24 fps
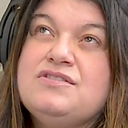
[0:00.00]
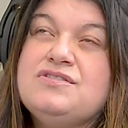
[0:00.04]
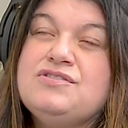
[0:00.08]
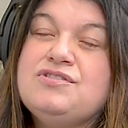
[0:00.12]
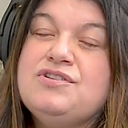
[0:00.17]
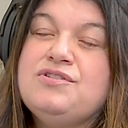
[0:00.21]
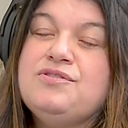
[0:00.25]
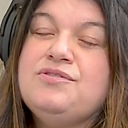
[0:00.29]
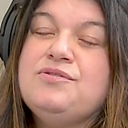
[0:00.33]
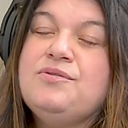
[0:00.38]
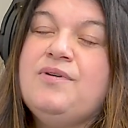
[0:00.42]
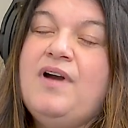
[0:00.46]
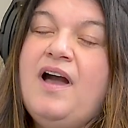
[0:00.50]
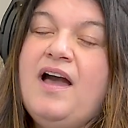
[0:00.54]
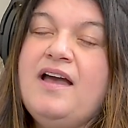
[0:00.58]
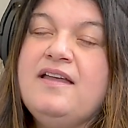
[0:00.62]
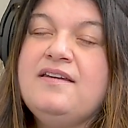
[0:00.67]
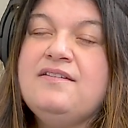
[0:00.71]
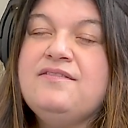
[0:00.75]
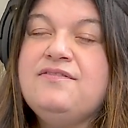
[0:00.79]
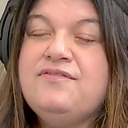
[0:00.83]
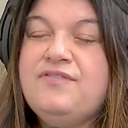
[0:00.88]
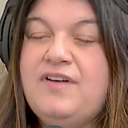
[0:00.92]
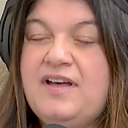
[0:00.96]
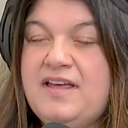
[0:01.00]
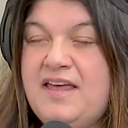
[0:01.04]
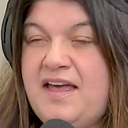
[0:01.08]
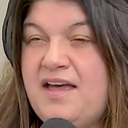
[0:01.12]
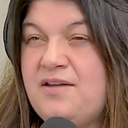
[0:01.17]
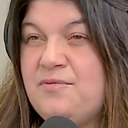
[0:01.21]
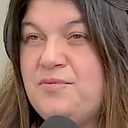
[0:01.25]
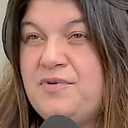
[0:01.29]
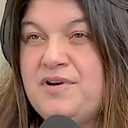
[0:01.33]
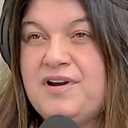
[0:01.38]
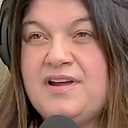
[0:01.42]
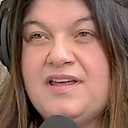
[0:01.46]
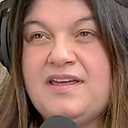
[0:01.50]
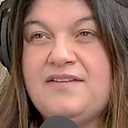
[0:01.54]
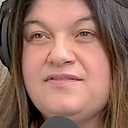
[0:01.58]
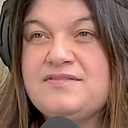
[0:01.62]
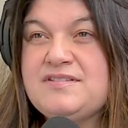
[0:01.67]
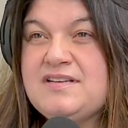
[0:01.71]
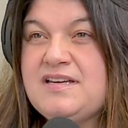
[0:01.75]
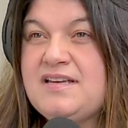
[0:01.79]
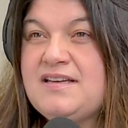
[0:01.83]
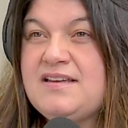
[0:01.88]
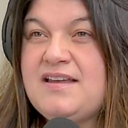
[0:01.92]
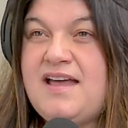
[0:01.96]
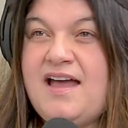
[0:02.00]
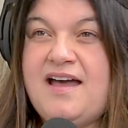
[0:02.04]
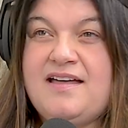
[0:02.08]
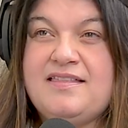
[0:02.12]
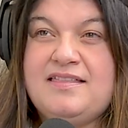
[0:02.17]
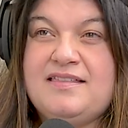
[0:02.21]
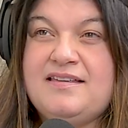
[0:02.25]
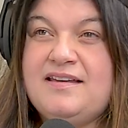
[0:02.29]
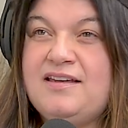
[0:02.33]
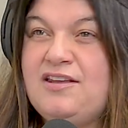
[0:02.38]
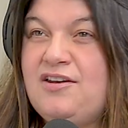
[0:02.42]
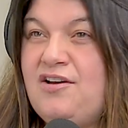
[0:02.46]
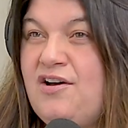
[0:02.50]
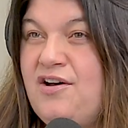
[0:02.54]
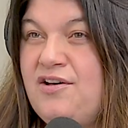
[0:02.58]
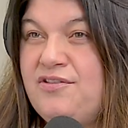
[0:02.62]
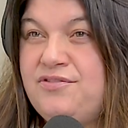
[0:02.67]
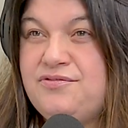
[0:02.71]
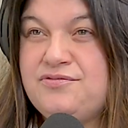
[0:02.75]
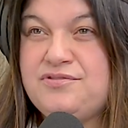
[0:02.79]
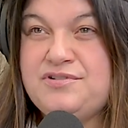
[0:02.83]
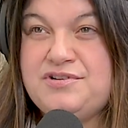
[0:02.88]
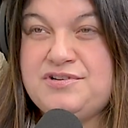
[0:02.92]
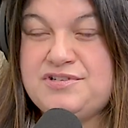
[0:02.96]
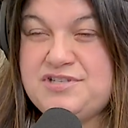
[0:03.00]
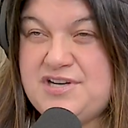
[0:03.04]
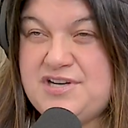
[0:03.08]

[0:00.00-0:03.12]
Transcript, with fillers: so you kind of again were a gifted athlete all through your